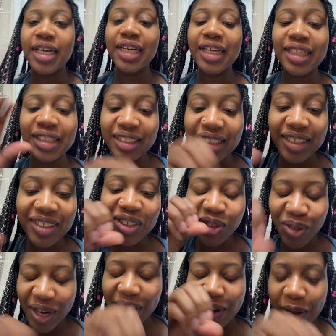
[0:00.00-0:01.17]
And this
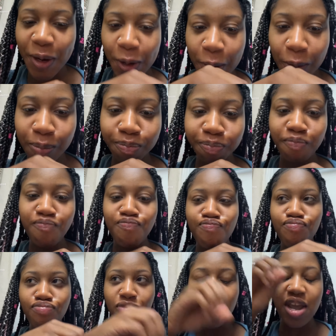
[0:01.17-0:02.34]
right here
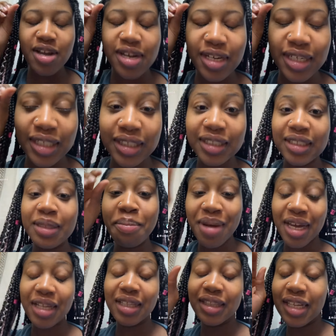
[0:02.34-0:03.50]
is the
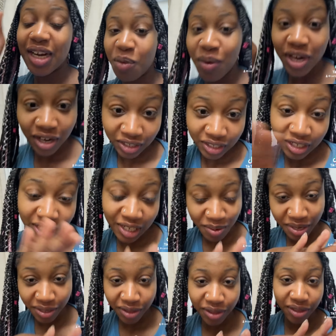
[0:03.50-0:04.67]
men that we are dealing
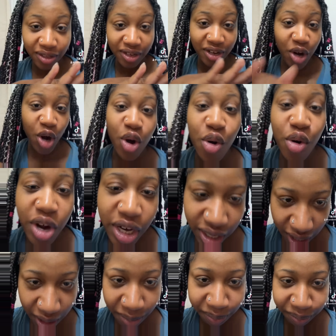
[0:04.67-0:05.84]
with
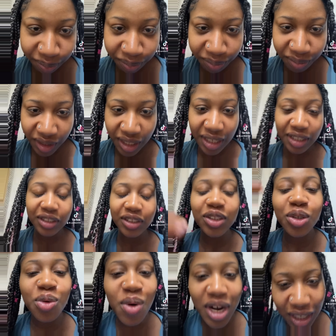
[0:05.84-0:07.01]
currently in
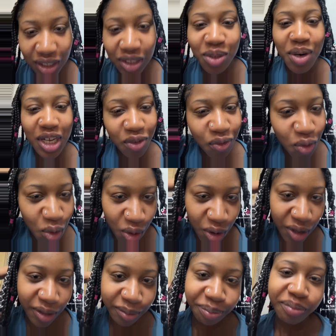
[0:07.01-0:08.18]
2024.